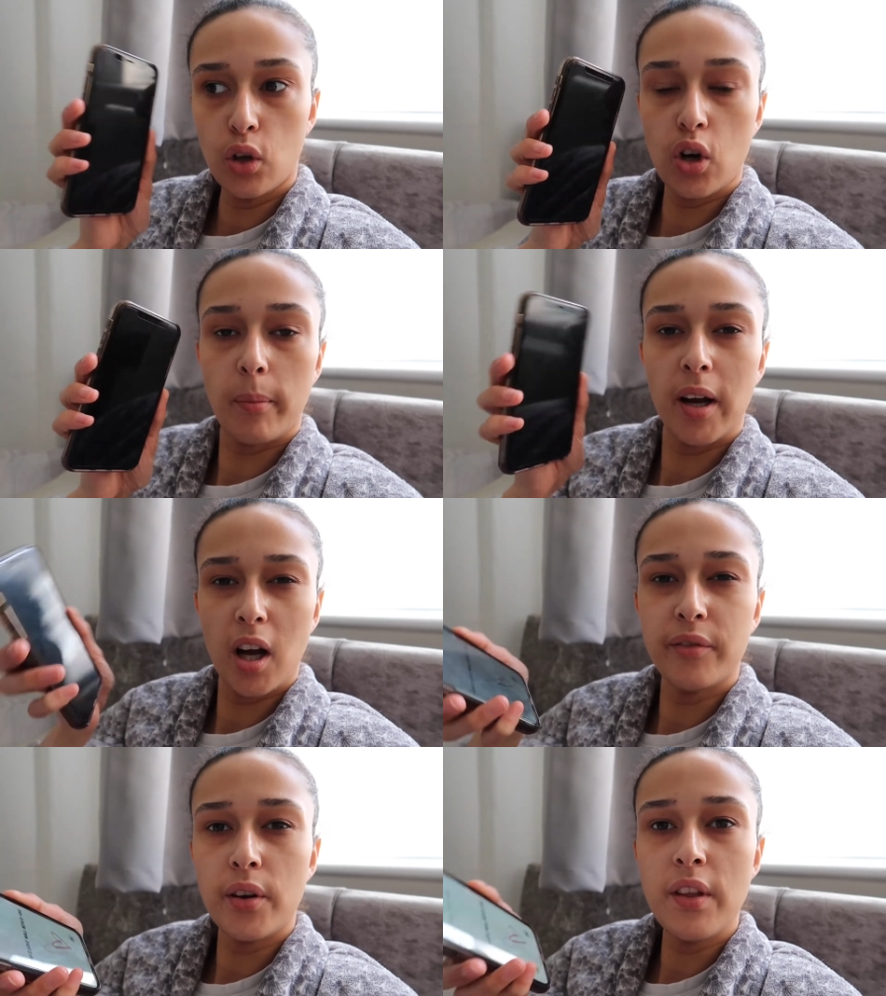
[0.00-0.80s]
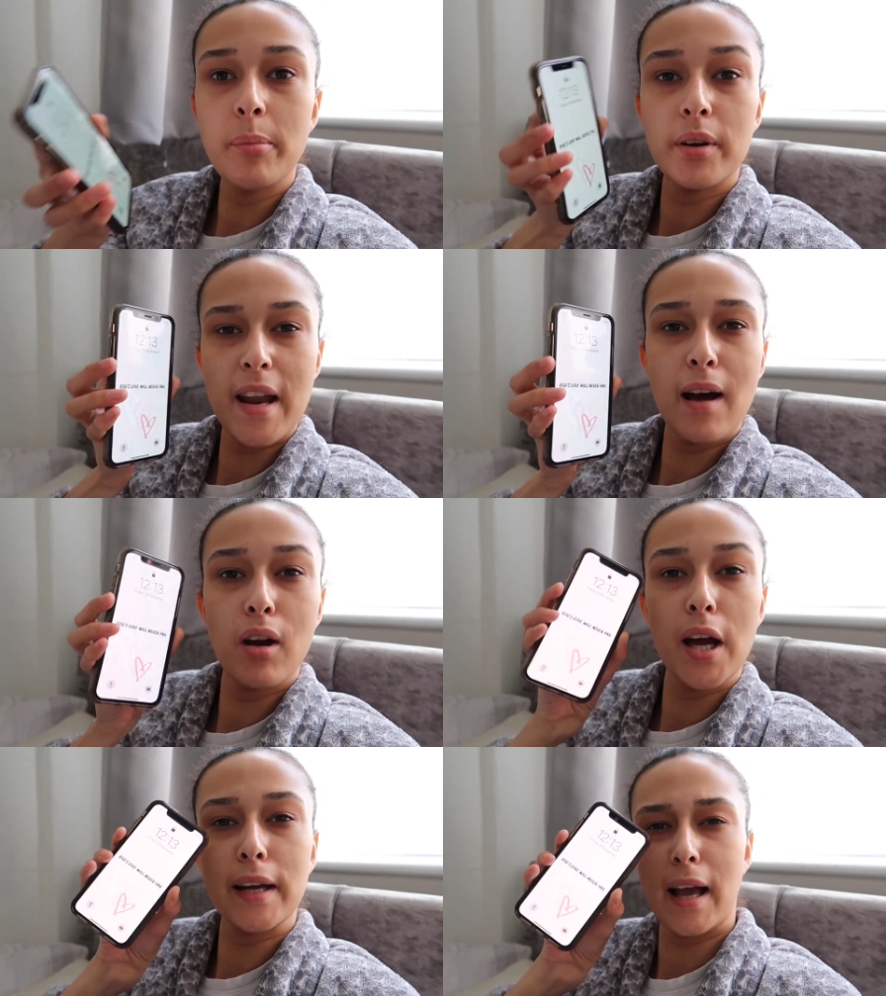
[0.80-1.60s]
look on my iPhone then but now
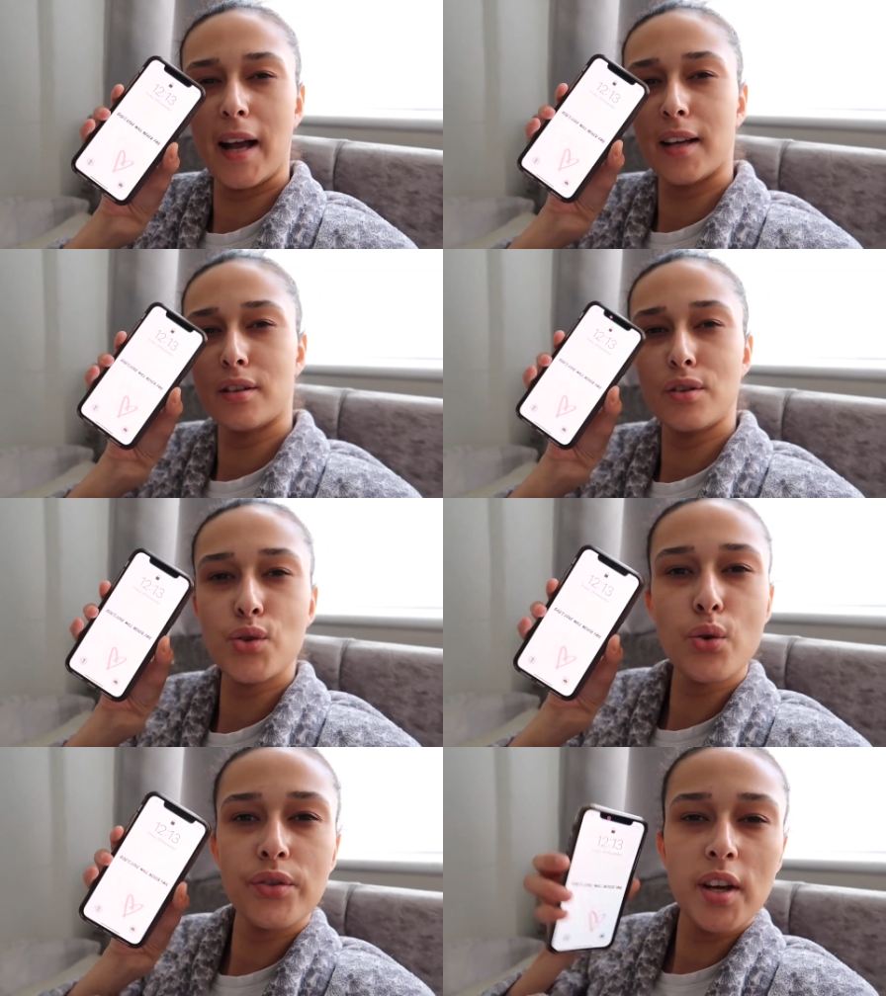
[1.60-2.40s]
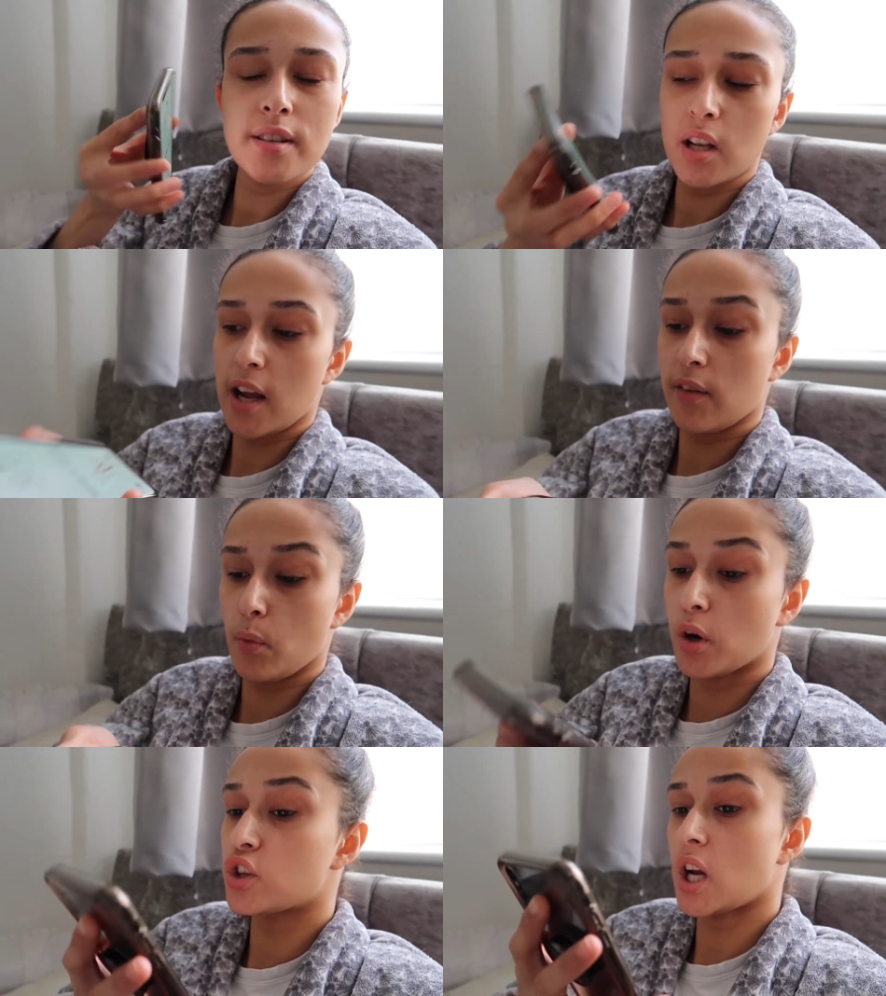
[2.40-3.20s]
like I can sort of thing so like if
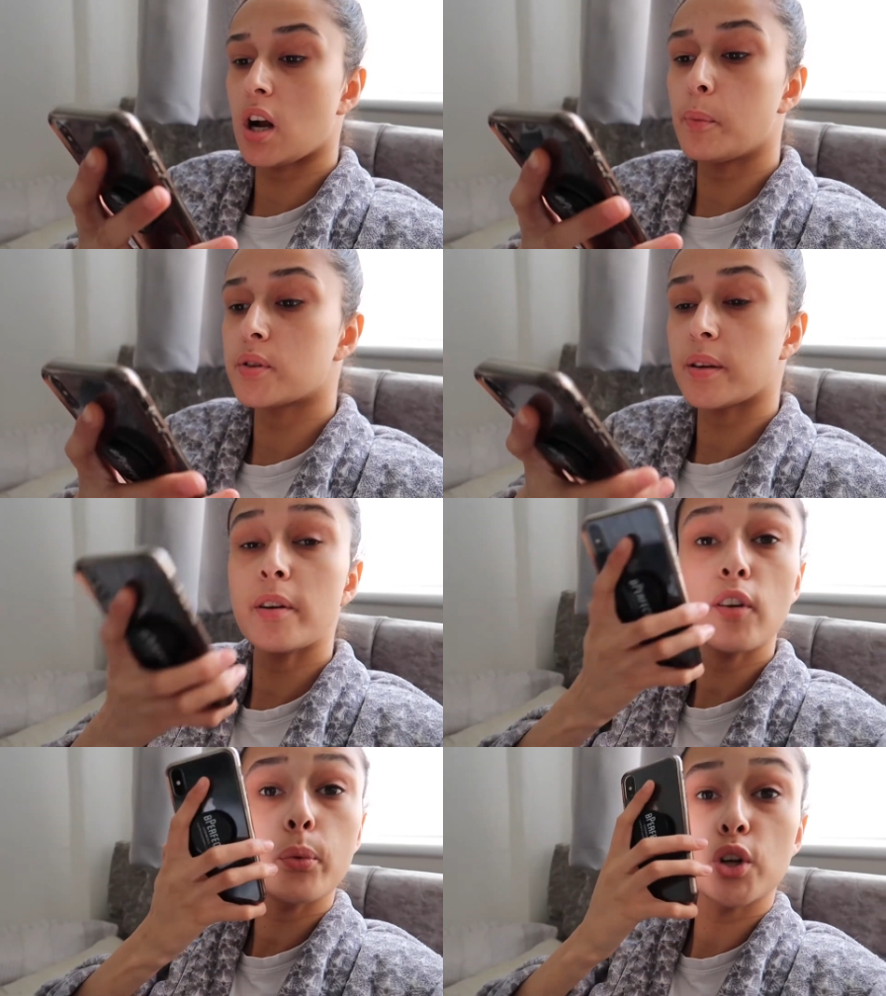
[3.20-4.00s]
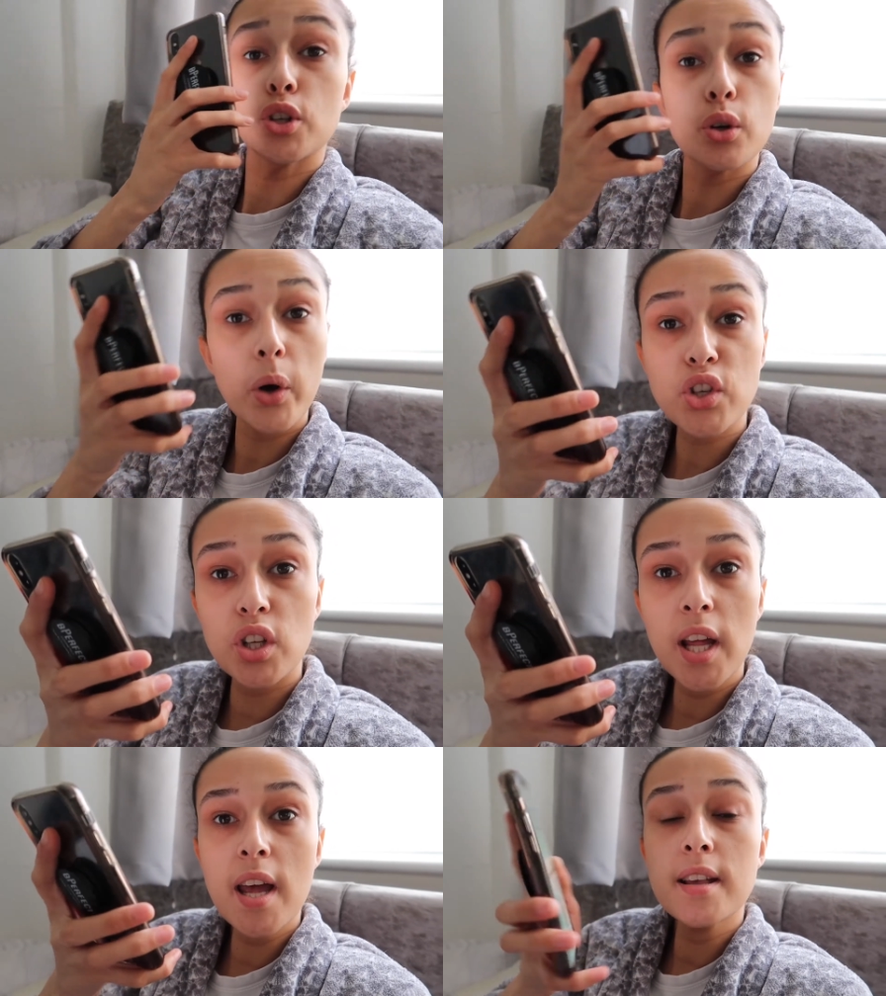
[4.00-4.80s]
I want to check up on something if I want to do
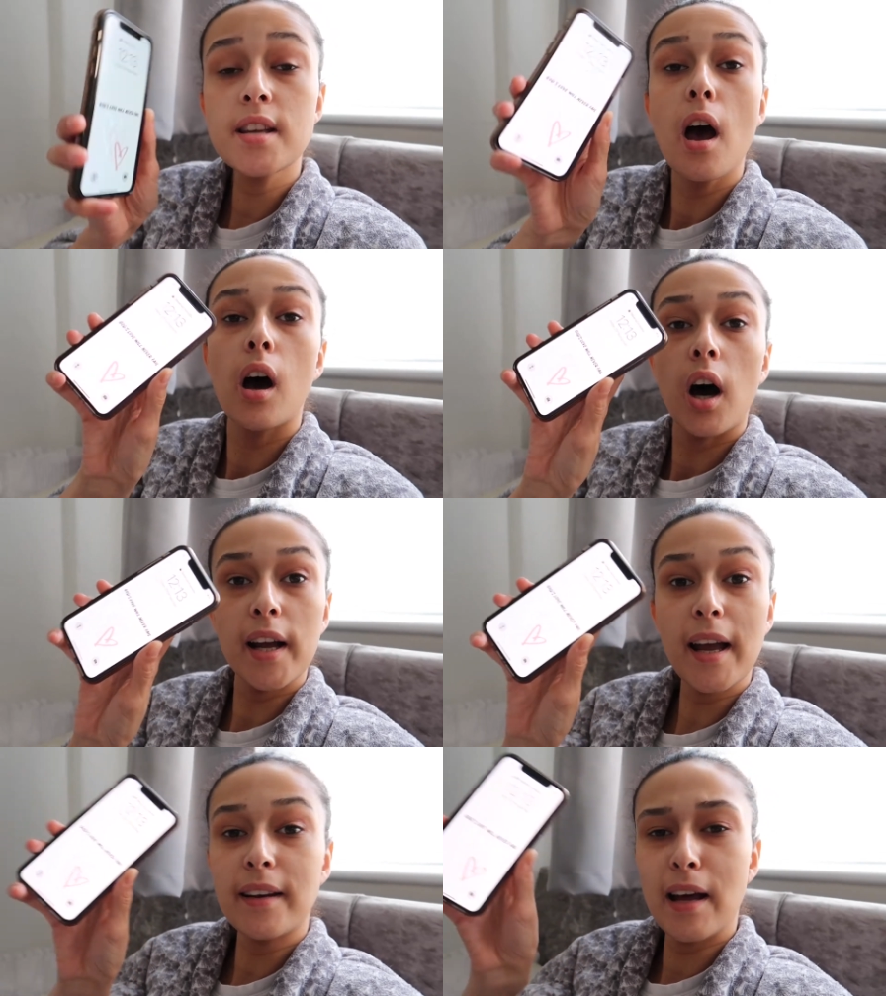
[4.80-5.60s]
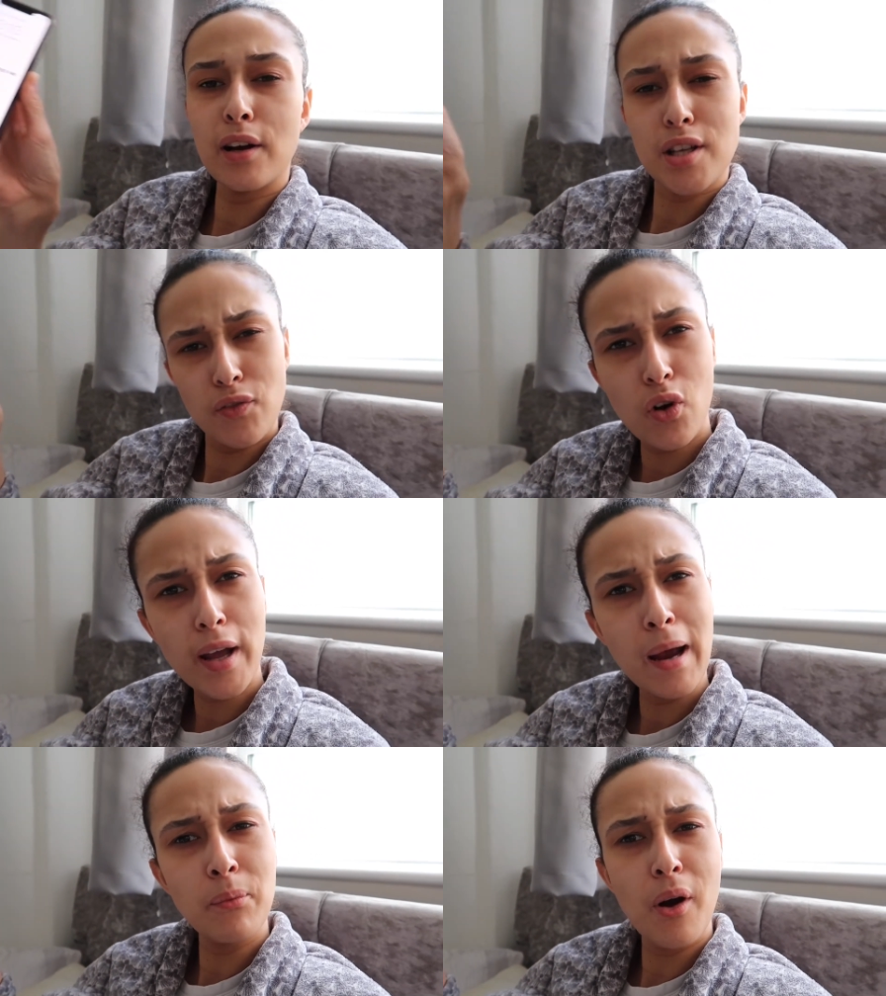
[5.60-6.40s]
questionnaires I can now because I've got a
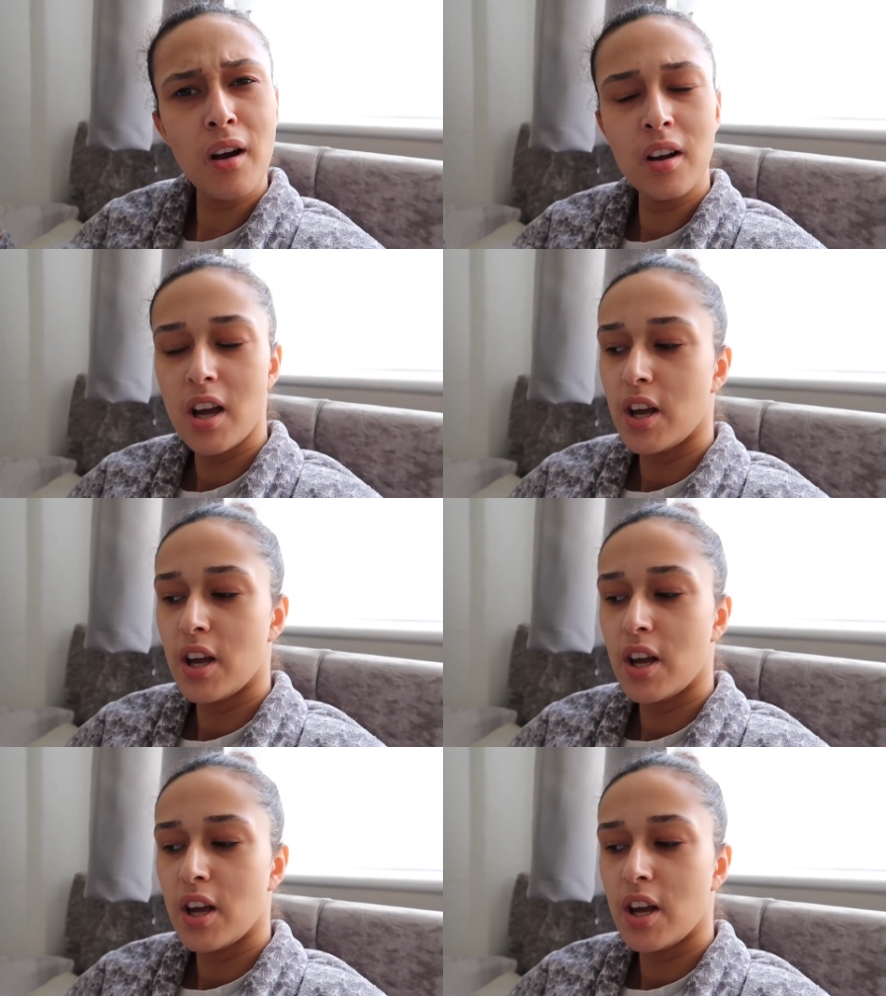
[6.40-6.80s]
camera